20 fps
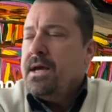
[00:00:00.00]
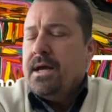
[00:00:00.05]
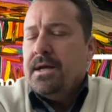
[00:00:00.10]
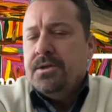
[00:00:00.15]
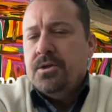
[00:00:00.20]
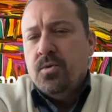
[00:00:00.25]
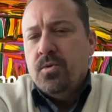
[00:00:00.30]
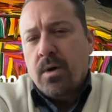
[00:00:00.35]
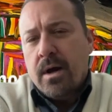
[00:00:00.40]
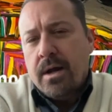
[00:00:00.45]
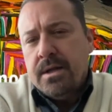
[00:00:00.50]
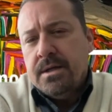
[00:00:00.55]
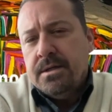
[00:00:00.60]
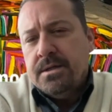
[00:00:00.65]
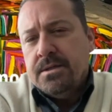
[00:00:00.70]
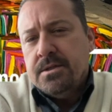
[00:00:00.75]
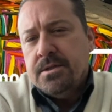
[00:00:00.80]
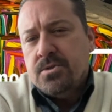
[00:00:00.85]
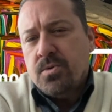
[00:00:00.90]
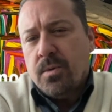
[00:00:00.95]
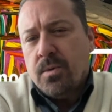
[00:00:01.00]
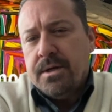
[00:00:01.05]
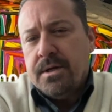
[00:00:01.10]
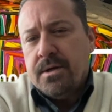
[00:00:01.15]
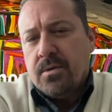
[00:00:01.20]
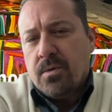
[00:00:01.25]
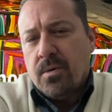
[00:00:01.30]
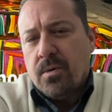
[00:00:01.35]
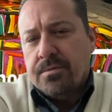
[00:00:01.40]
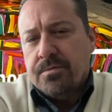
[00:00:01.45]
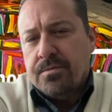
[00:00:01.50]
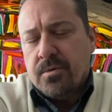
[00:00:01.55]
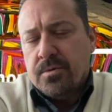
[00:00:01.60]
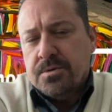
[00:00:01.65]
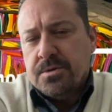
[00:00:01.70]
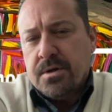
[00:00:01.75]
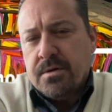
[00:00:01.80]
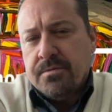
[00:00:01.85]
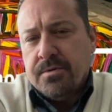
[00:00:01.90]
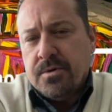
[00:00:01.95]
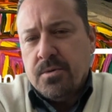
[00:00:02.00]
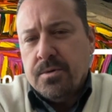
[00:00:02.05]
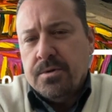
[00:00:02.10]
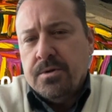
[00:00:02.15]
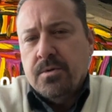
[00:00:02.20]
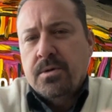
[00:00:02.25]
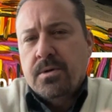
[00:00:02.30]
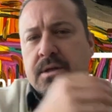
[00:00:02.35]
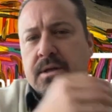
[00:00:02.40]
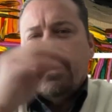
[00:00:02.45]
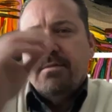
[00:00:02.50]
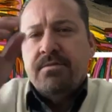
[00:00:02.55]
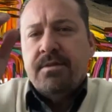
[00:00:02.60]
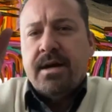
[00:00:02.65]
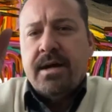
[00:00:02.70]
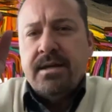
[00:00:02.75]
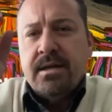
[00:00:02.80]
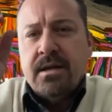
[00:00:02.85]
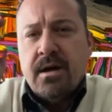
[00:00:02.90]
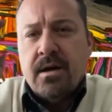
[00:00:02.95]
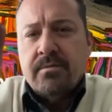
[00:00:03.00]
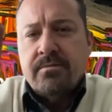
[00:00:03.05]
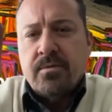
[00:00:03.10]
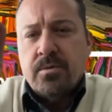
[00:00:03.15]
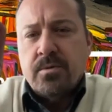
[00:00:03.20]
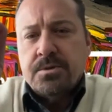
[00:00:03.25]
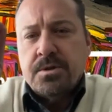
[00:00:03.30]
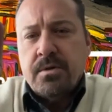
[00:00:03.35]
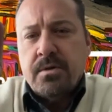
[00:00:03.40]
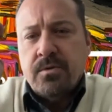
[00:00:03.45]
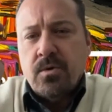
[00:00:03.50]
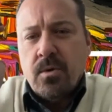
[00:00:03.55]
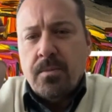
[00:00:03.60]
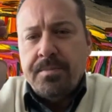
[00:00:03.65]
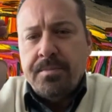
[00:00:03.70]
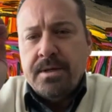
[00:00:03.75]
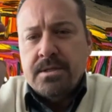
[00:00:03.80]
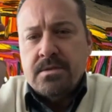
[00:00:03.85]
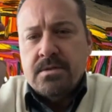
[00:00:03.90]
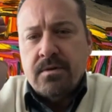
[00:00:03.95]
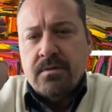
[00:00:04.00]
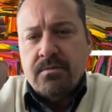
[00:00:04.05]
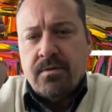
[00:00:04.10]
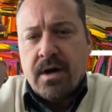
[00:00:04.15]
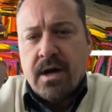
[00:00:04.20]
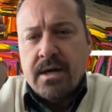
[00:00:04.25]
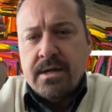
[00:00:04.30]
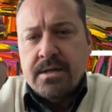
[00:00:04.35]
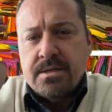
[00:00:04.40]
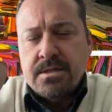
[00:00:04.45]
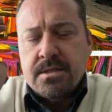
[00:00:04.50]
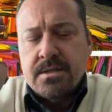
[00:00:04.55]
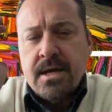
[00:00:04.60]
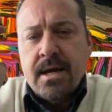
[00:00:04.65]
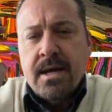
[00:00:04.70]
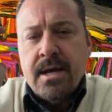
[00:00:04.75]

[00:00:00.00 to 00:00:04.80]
and you run into the 20 year old version of you, and you could give that young version of you a piece of advice